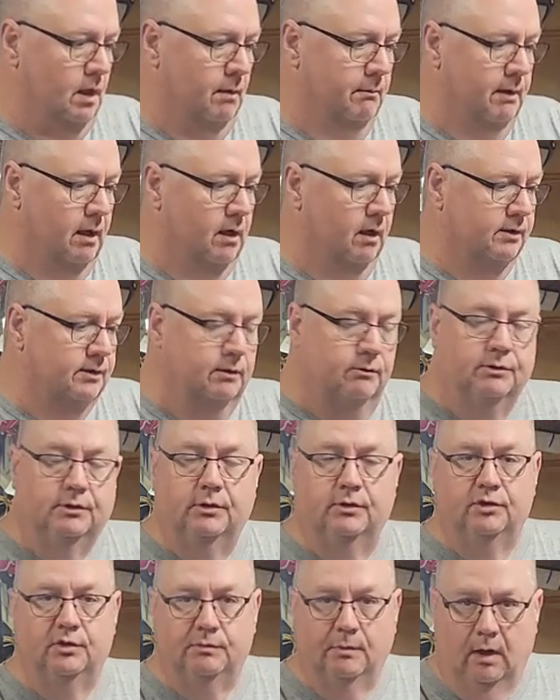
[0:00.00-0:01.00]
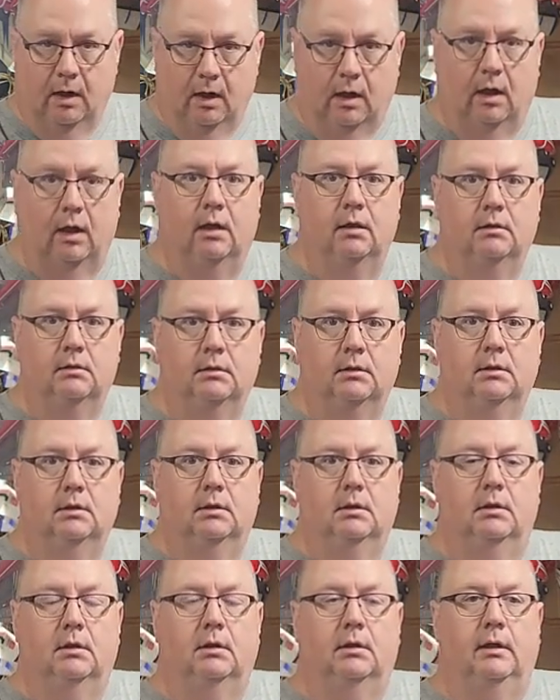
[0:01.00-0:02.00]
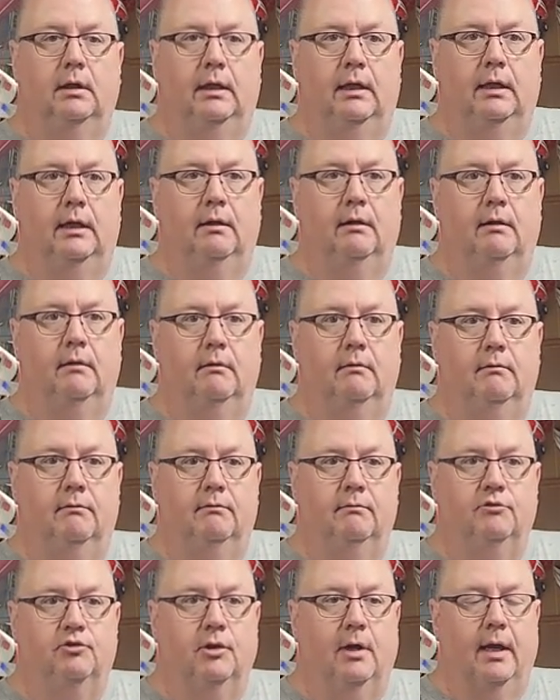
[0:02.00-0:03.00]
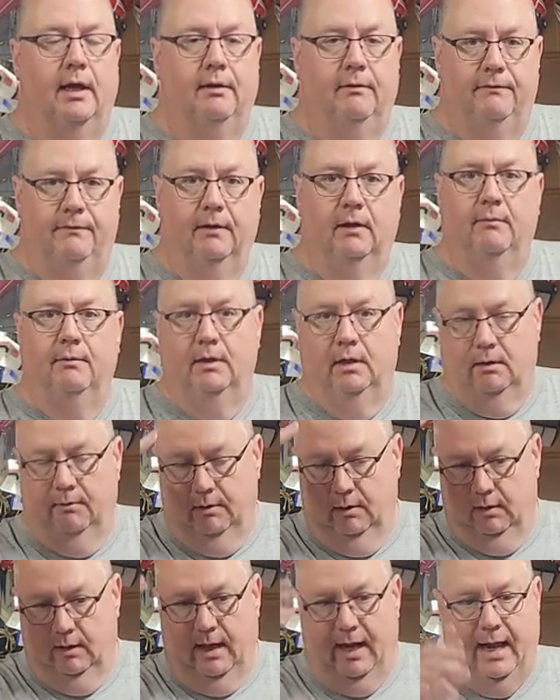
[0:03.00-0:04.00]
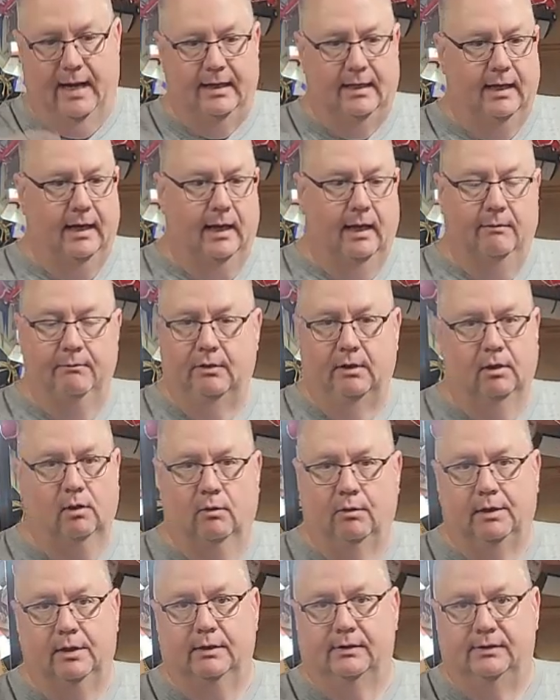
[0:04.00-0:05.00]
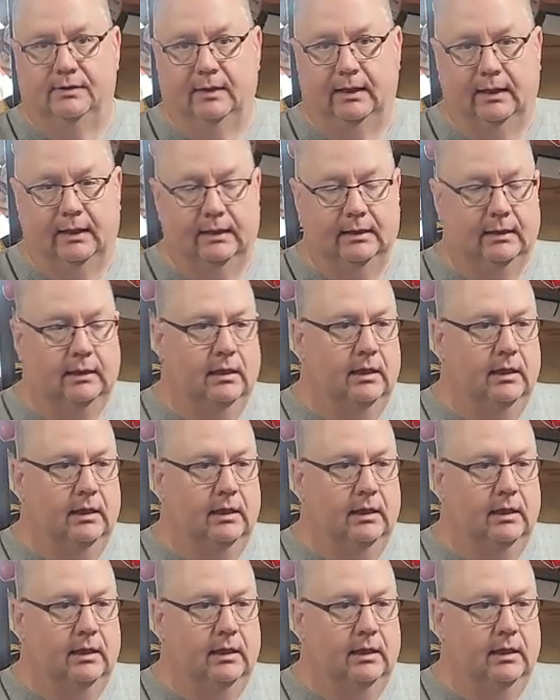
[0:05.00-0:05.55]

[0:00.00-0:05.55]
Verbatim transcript: because it was so small, and trying to film it on a little hat cam, you know, no one could see it.